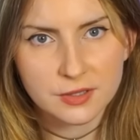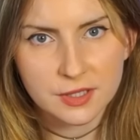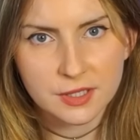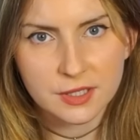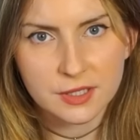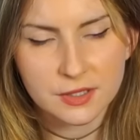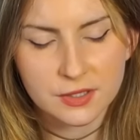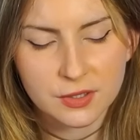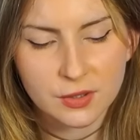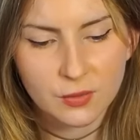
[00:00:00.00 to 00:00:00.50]

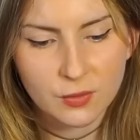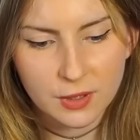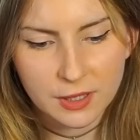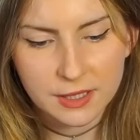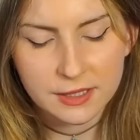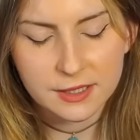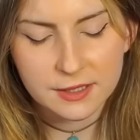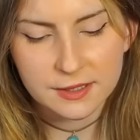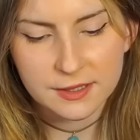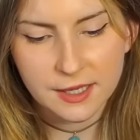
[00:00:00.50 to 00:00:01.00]
is the one
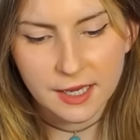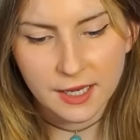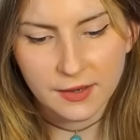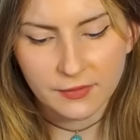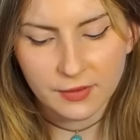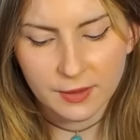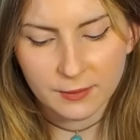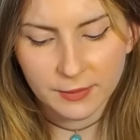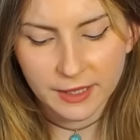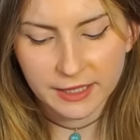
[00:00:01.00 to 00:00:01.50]
to save
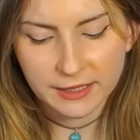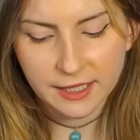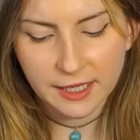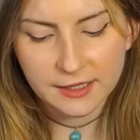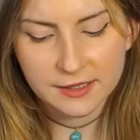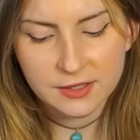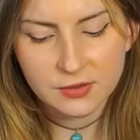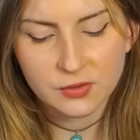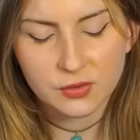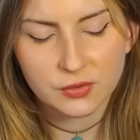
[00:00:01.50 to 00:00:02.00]
him. Like,
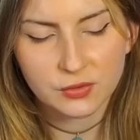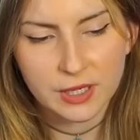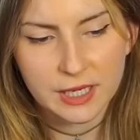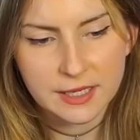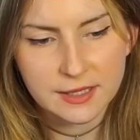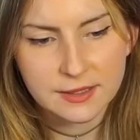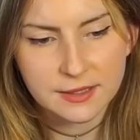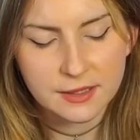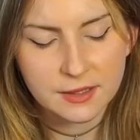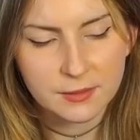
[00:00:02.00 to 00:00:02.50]
that's
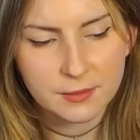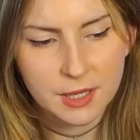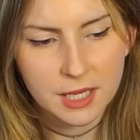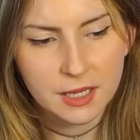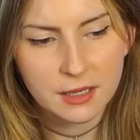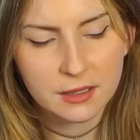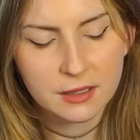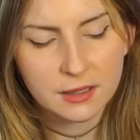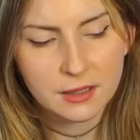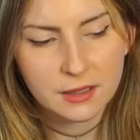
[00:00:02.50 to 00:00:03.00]
crazy to me.